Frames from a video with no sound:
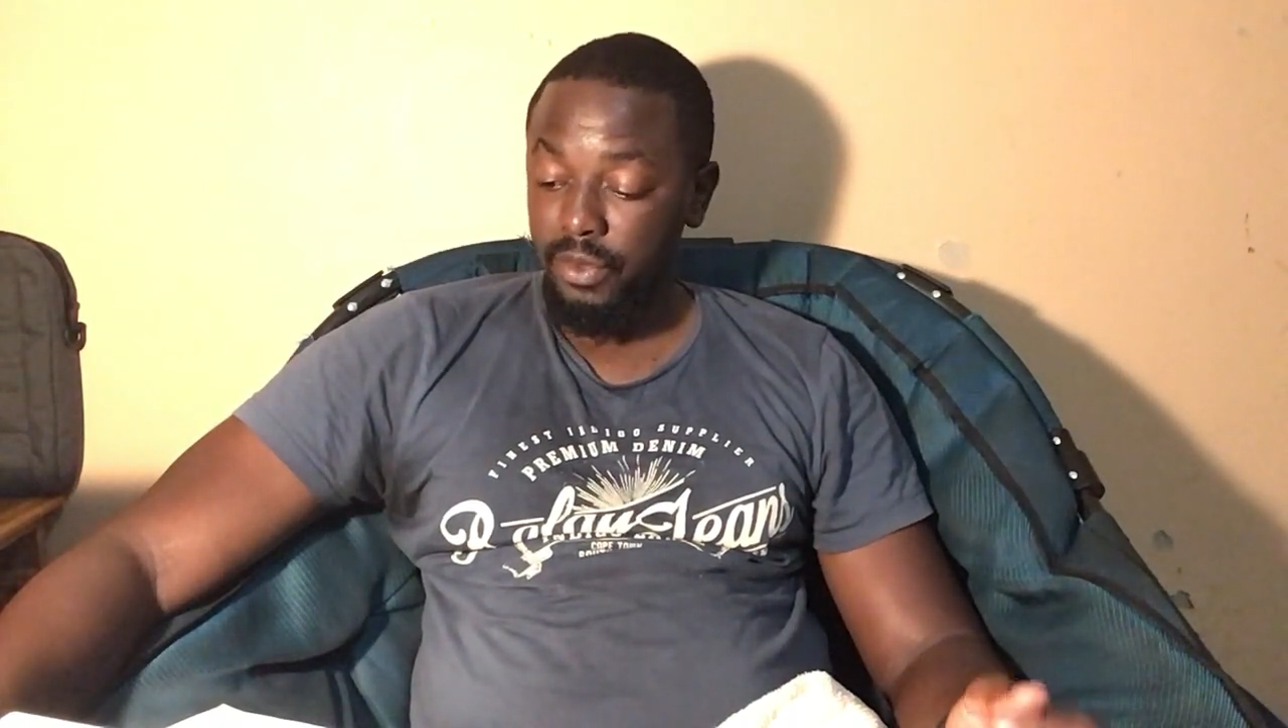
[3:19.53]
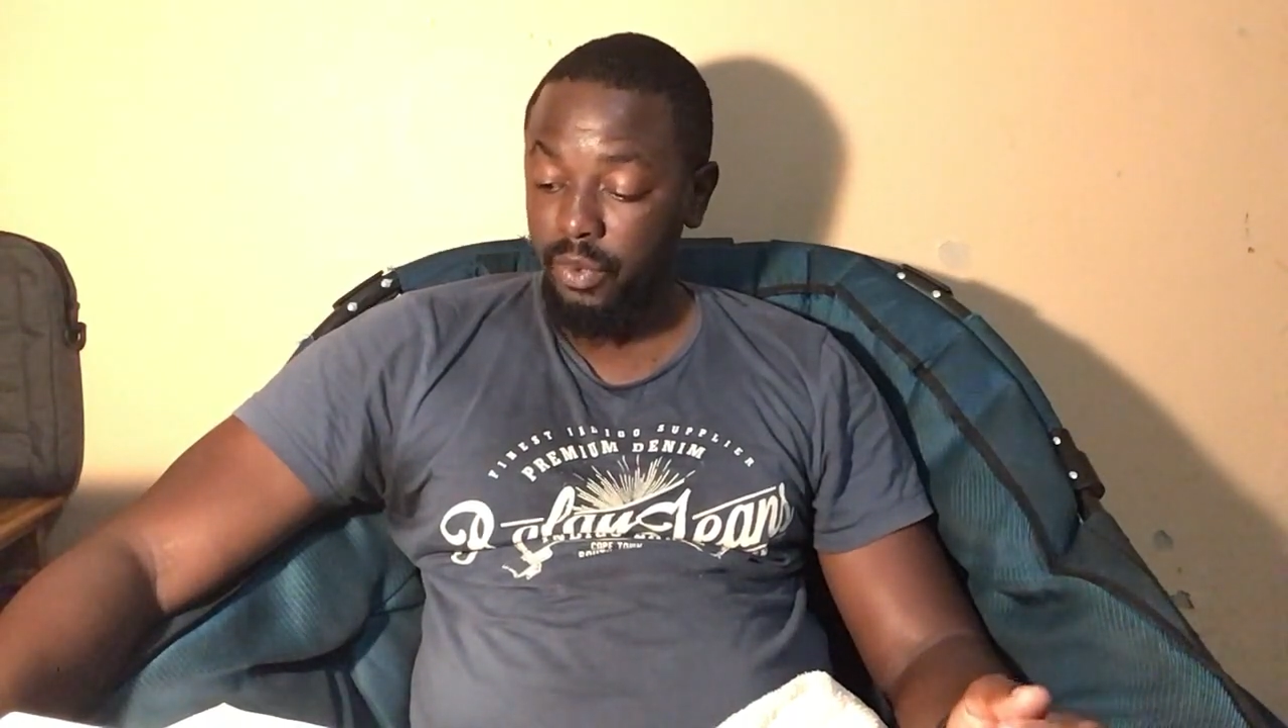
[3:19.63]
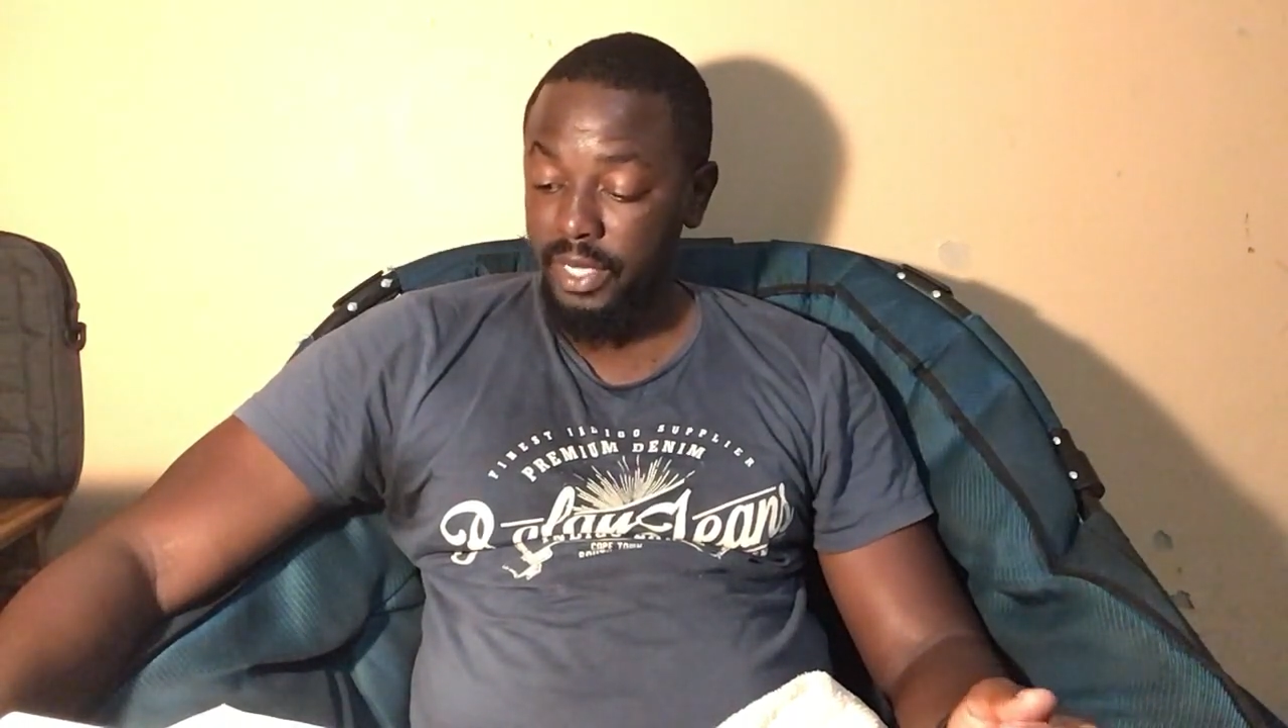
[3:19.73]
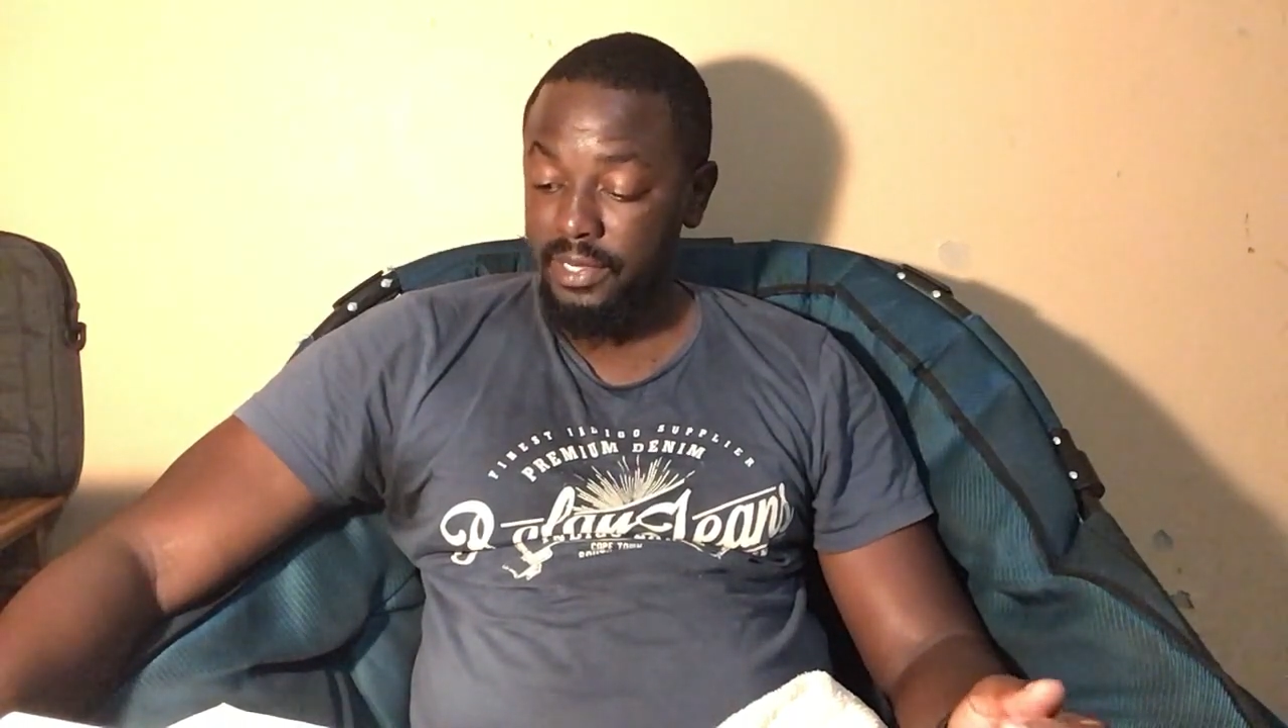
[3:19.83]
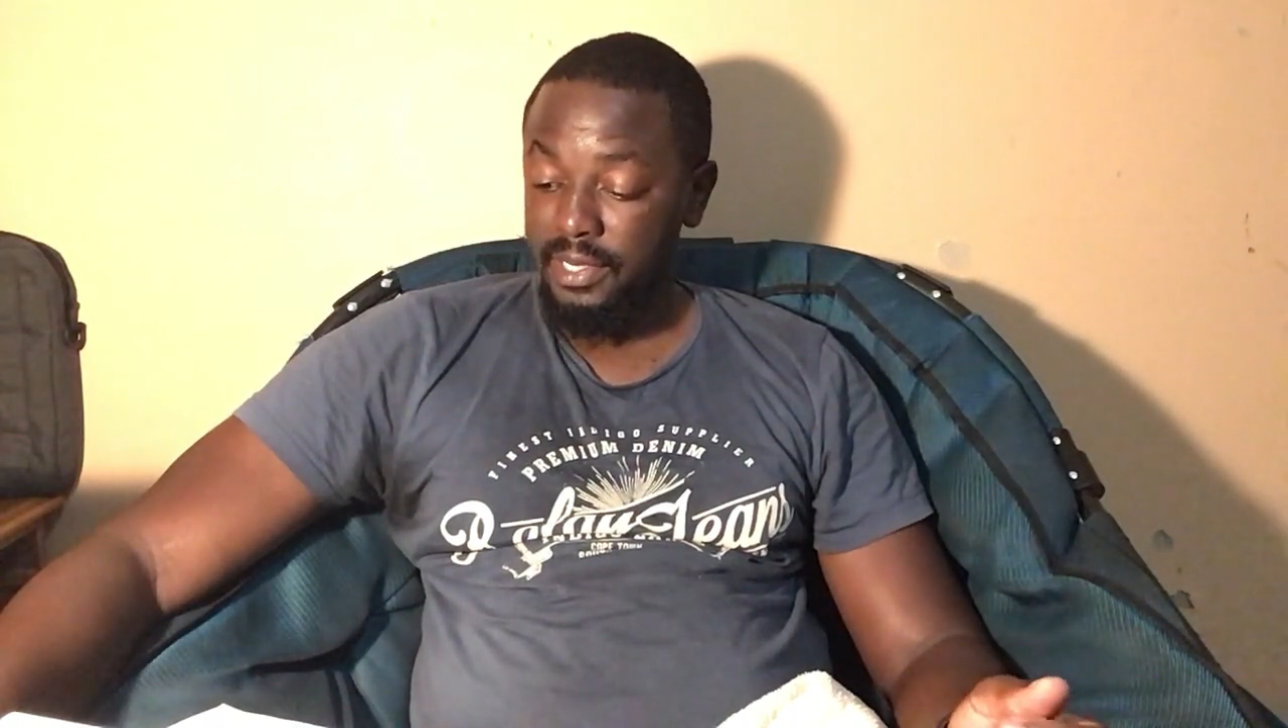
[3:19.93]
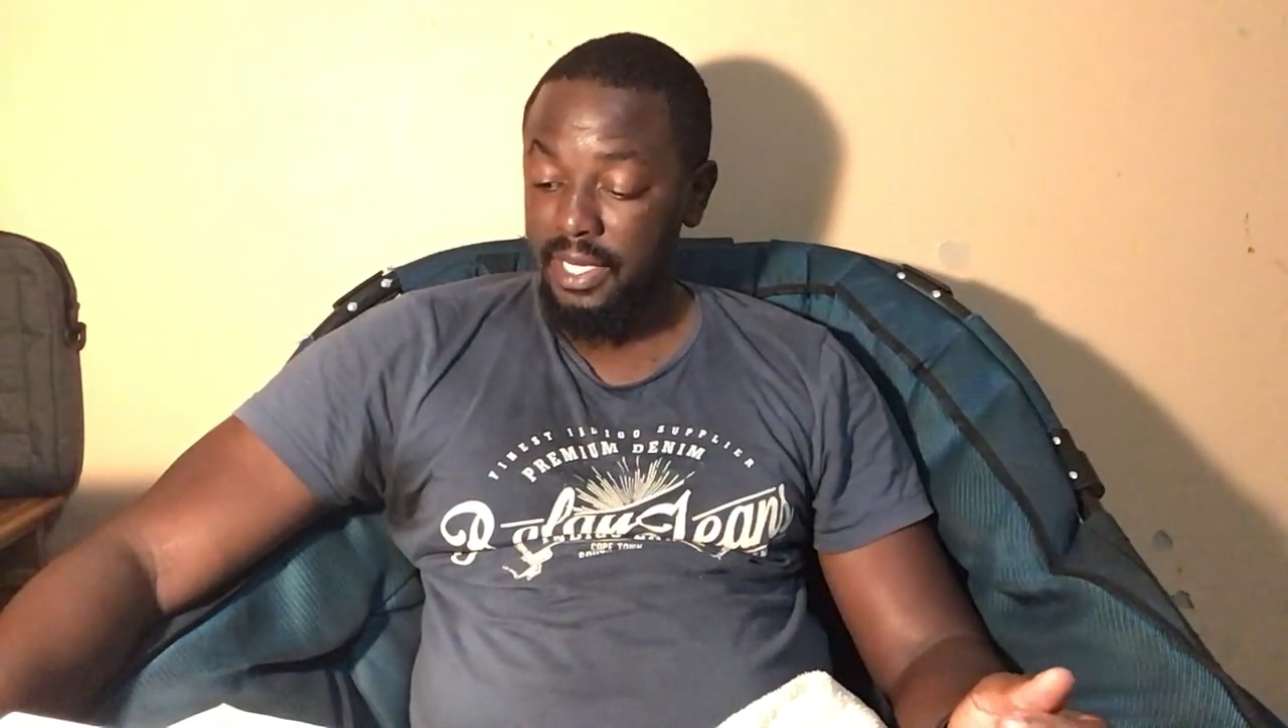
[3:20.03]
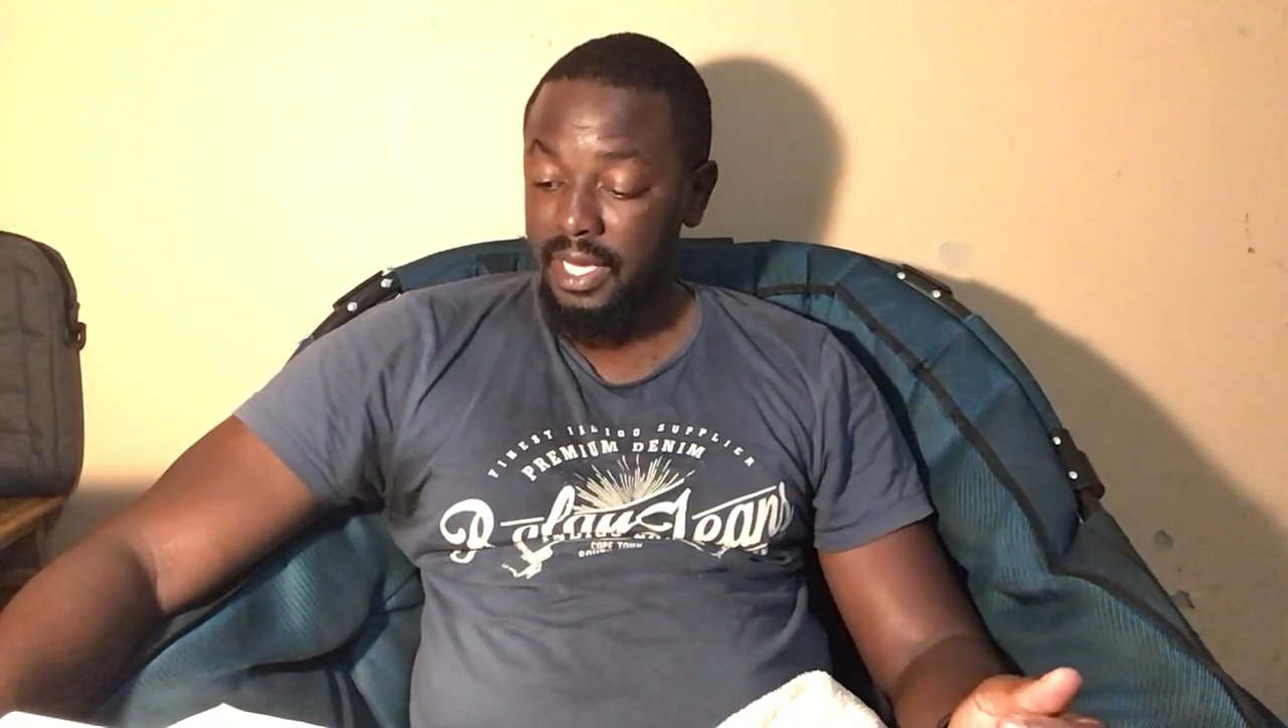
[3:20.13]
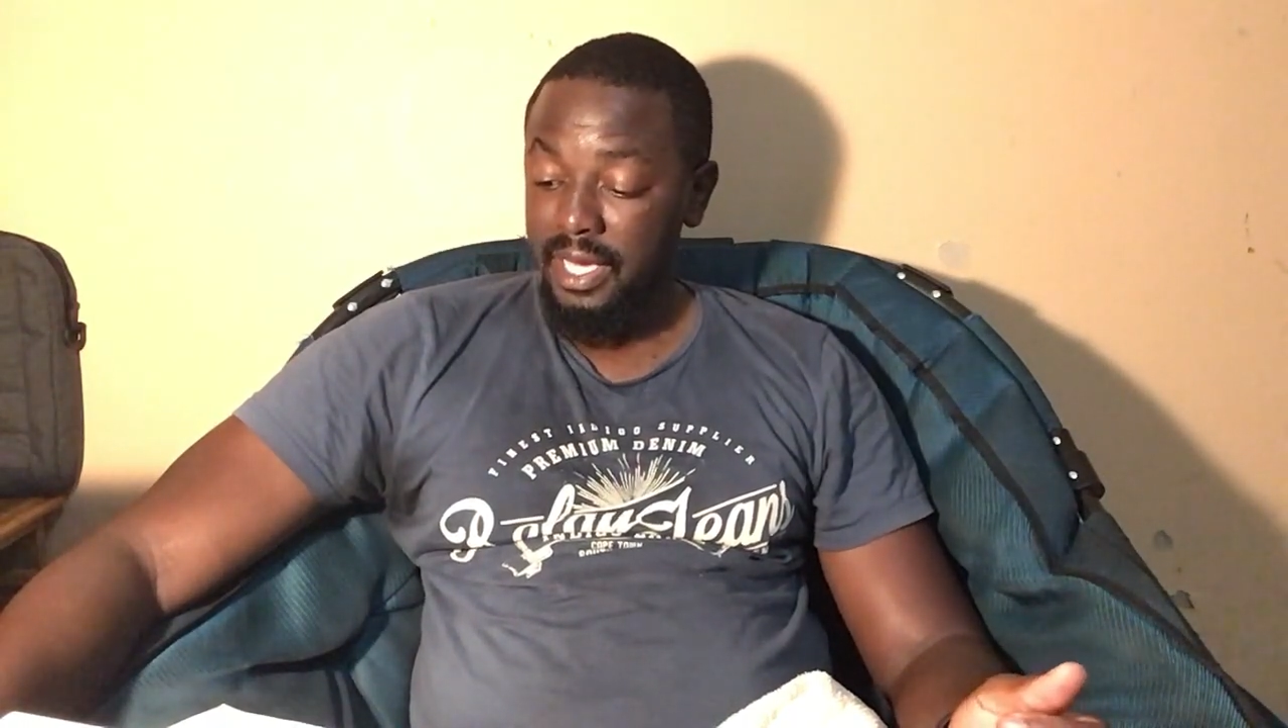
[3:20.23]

ways